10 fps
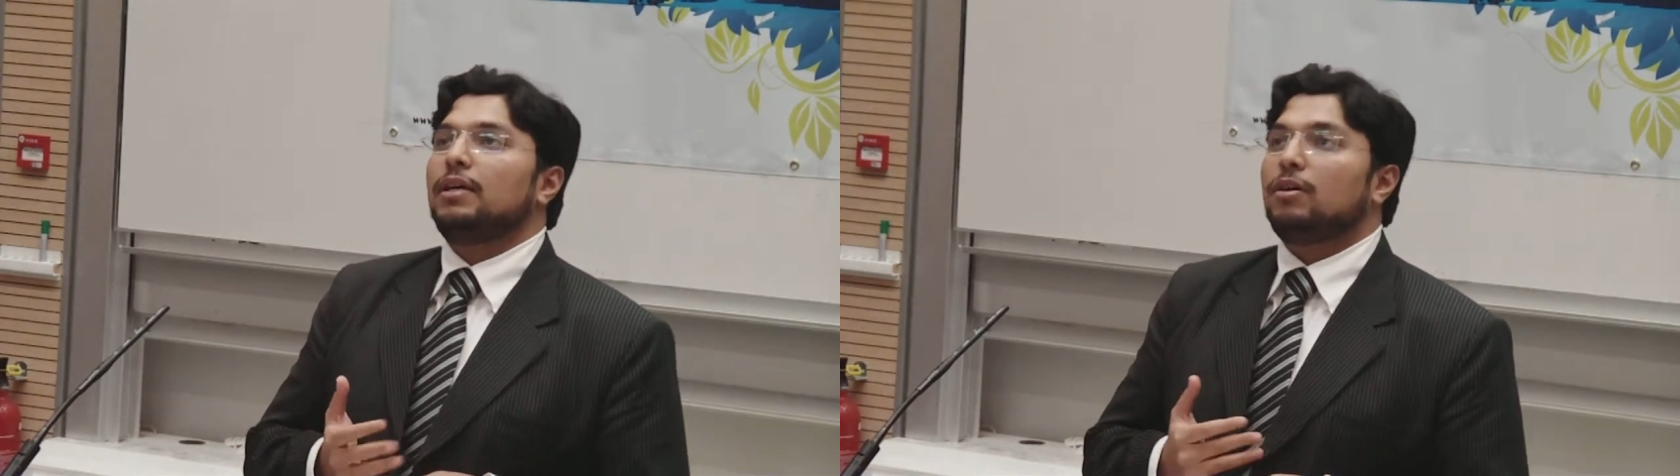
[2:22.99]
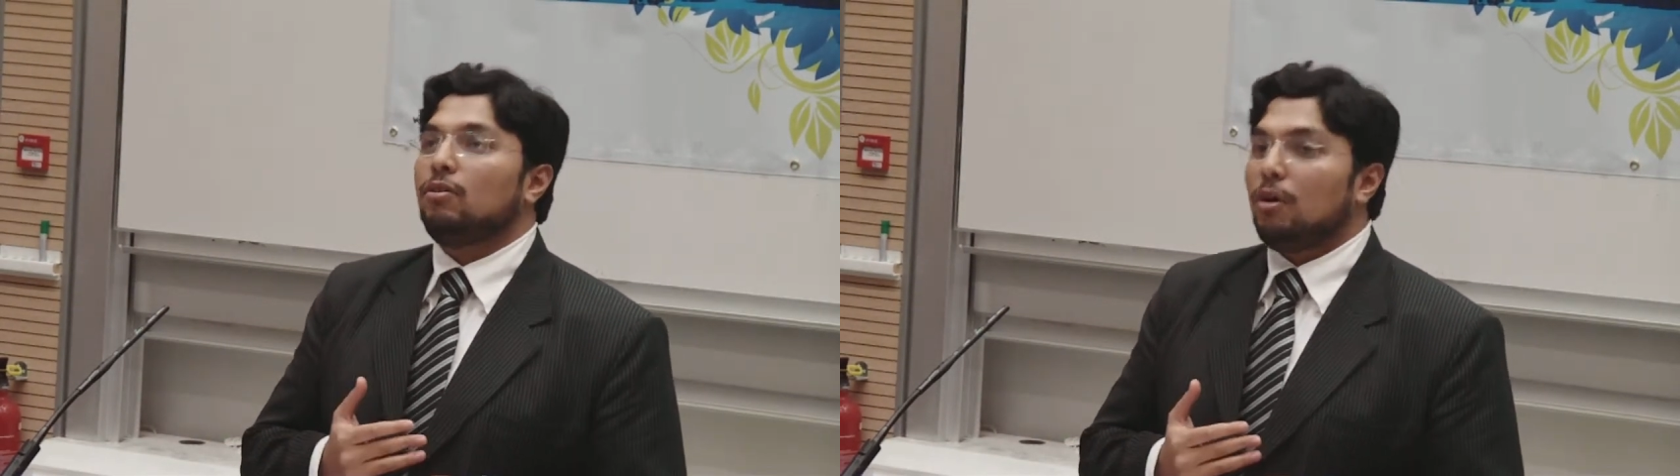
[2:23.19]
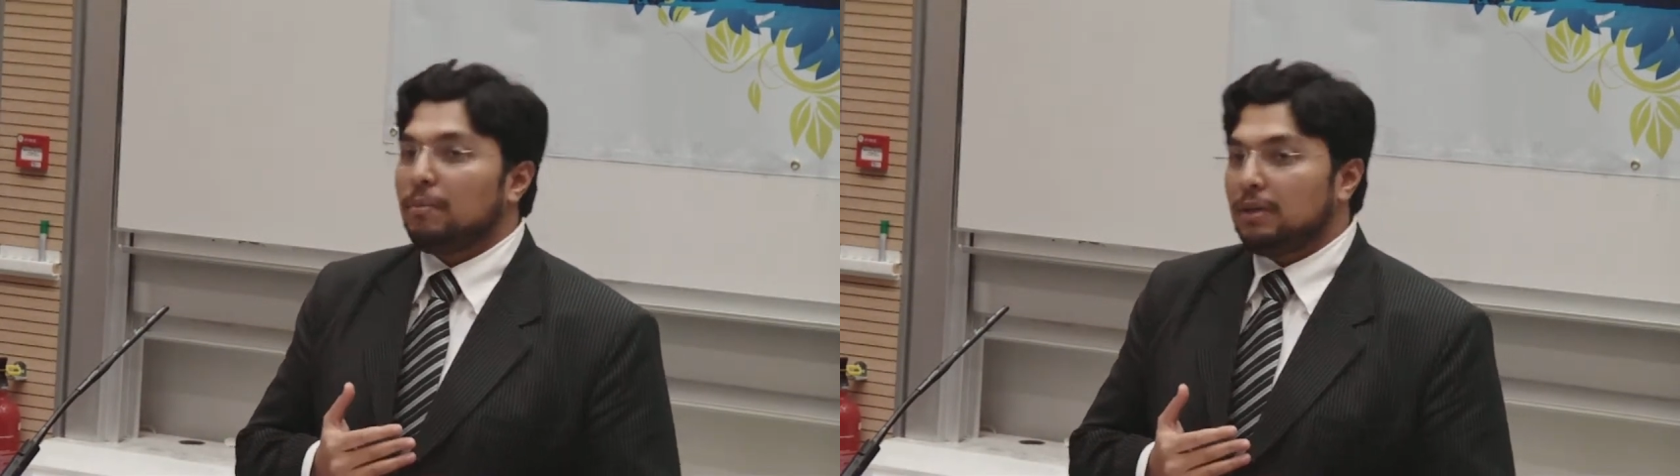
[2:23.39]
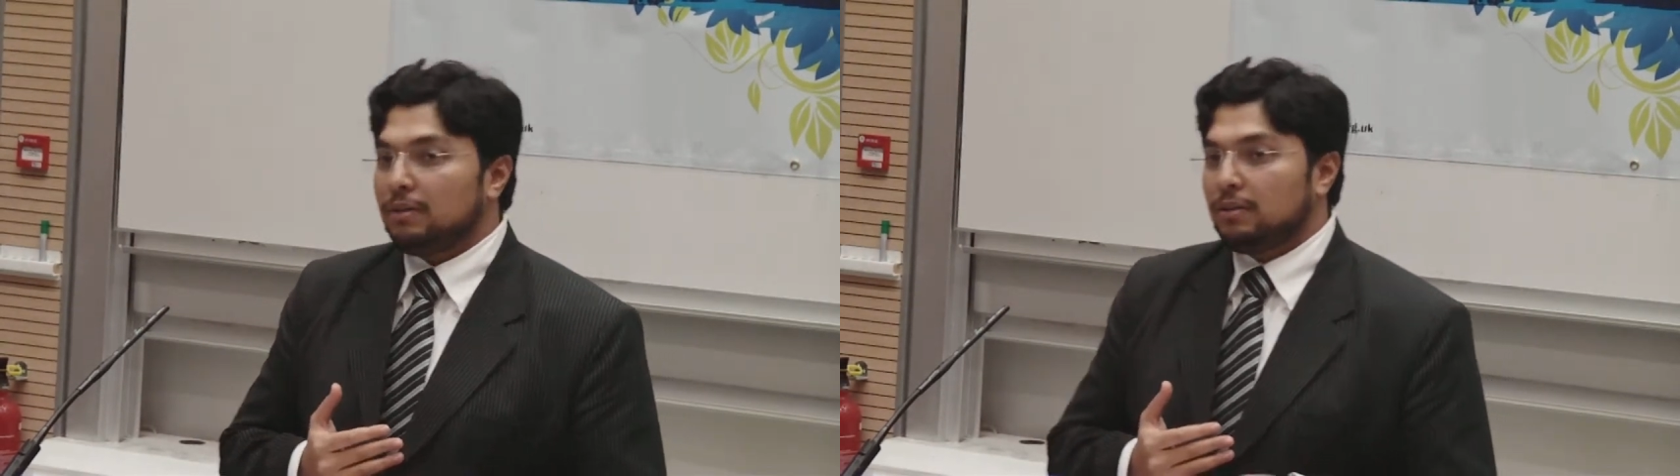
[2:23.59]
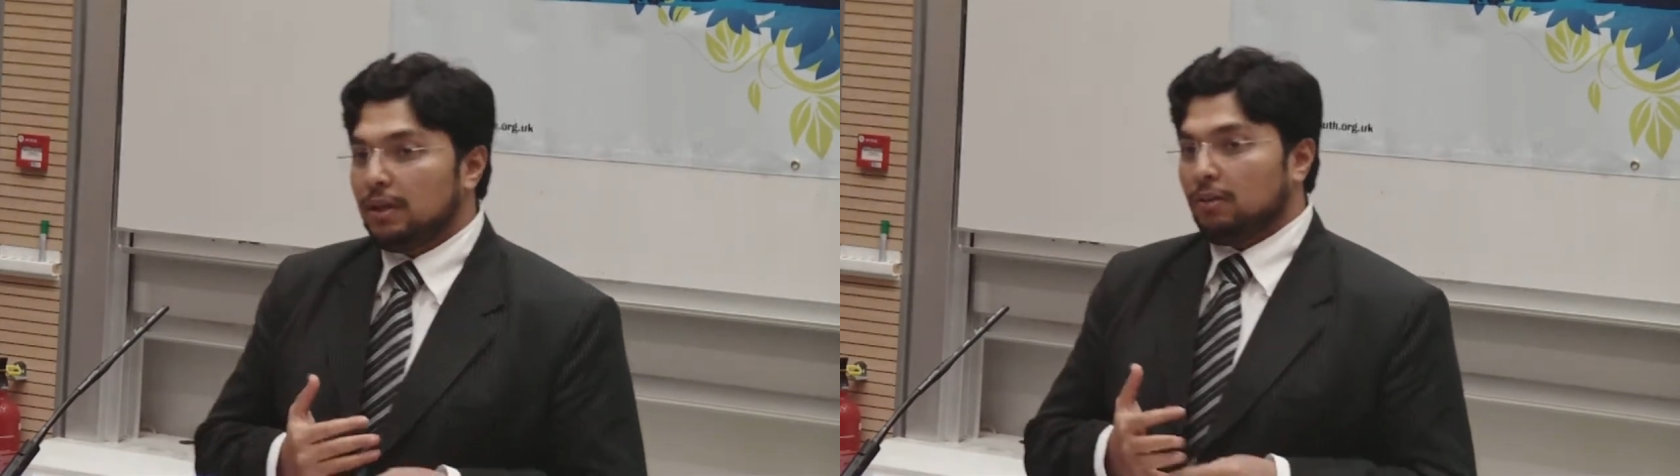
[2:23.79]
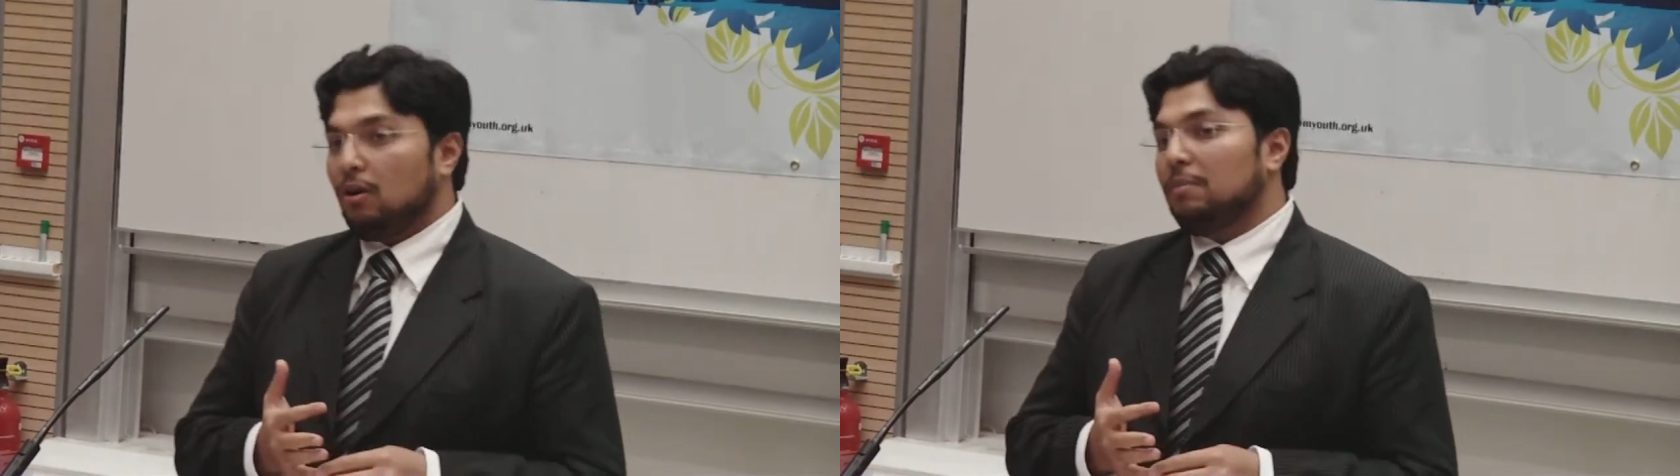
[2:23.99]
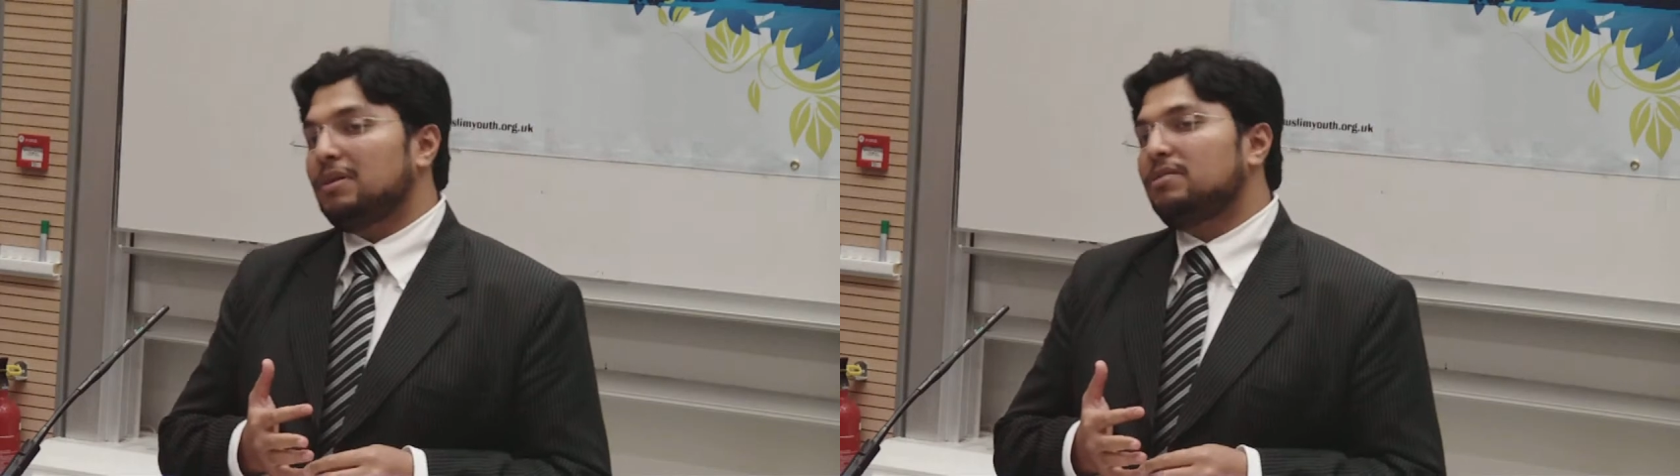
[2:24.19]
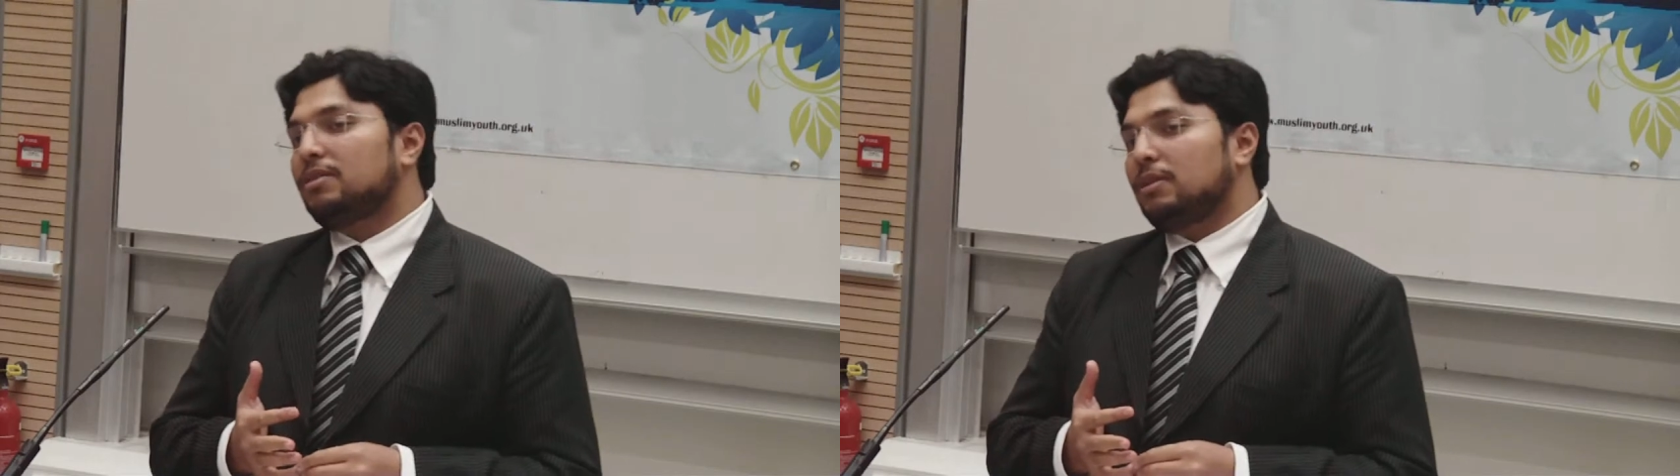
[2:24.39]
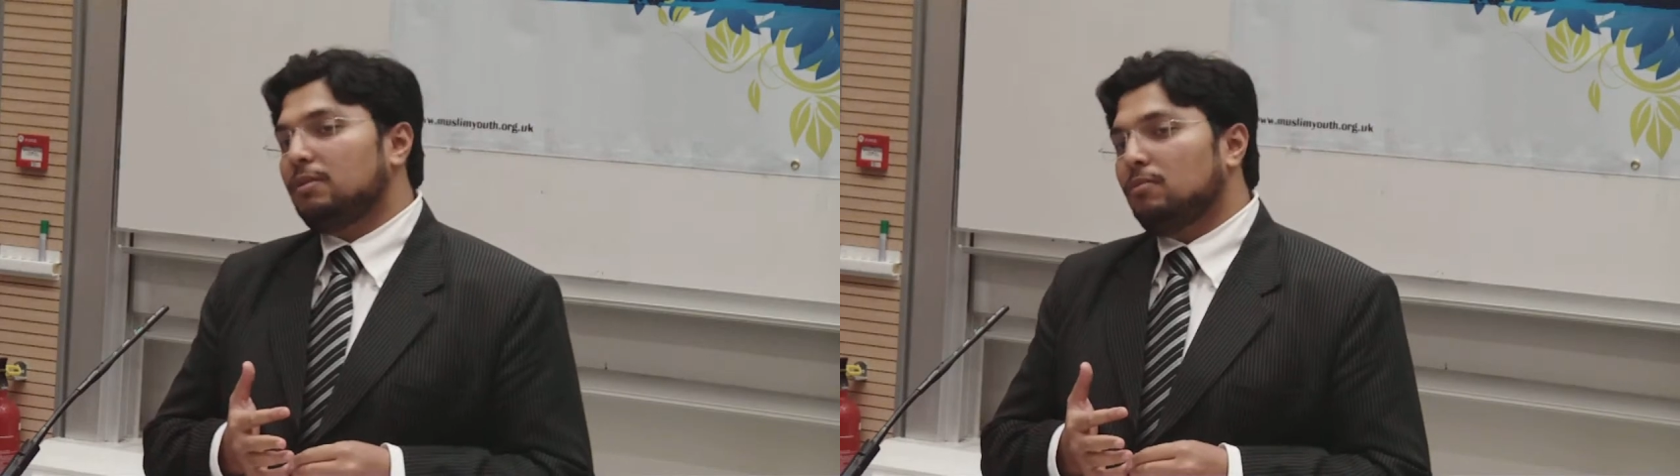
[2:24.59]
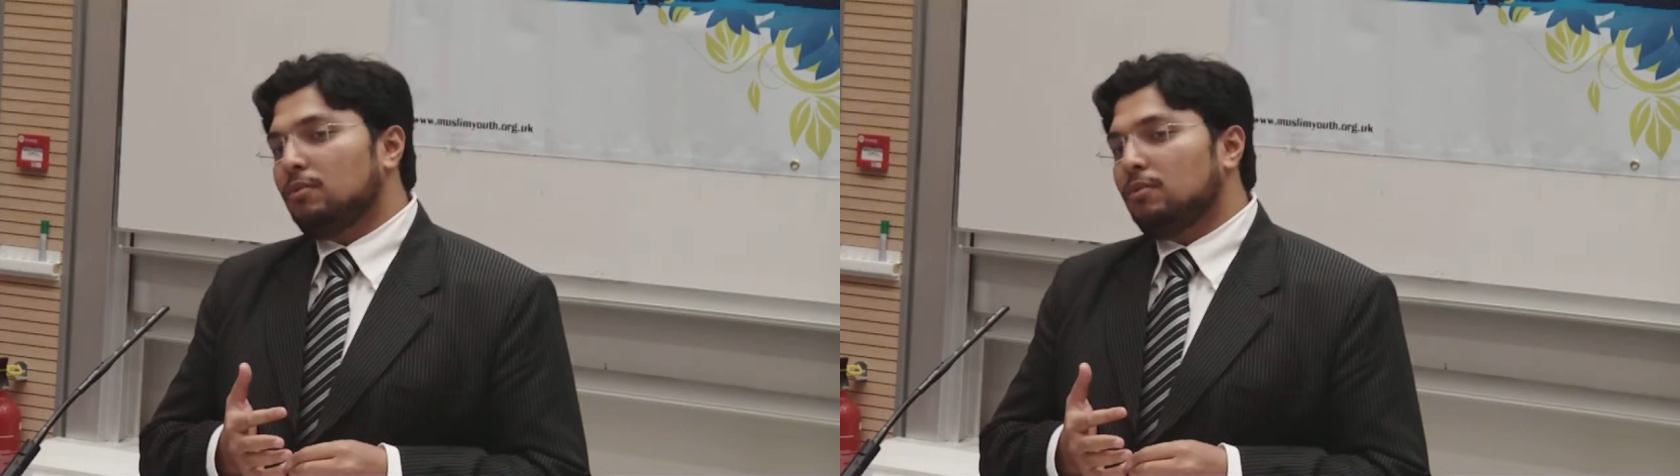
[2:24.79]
economic system,